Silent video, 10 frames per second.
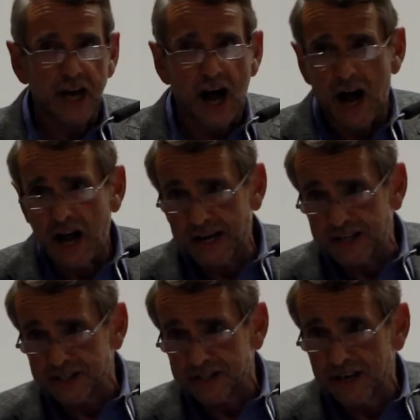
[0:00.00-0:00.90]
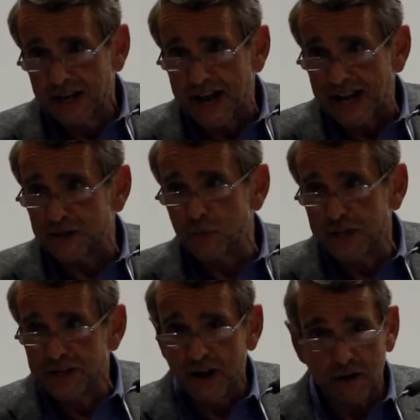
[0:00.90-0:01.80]
the eyes as
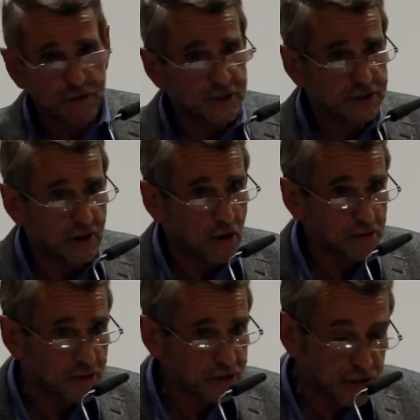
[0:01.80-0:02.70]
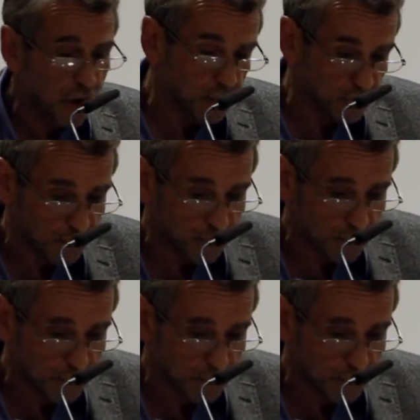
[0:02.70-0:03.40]
windows on the soul.